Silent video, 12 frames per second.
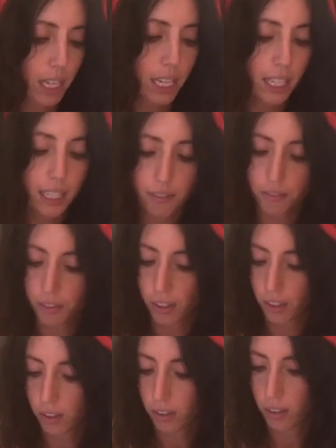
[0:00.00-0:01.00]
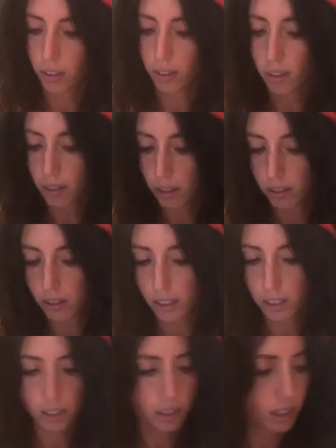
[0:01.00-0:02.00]
if
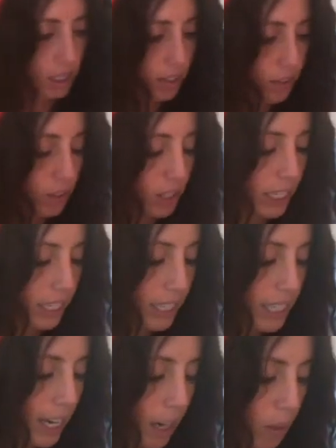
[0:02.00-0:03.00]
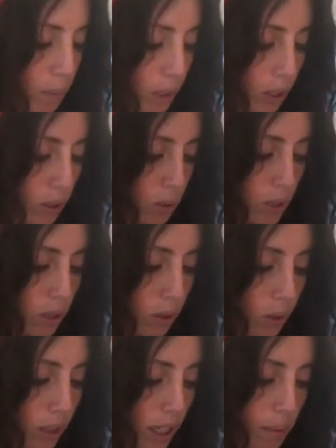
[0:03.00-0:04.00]
you need any help, you can also
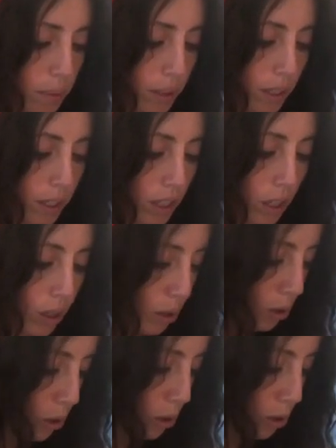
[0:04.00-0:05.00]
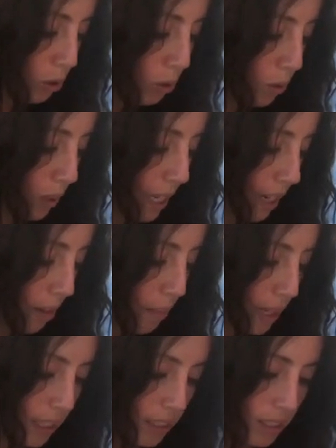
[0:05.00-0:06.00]
look up on Google how to
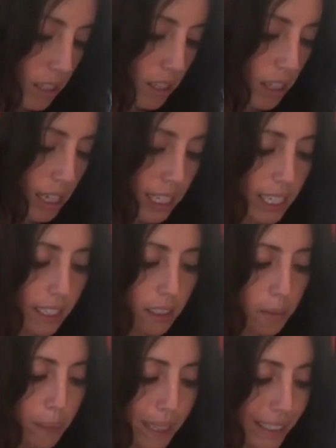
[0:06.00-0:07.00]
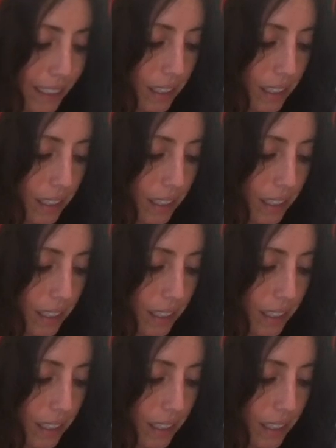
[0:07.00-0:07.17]
make a colour, but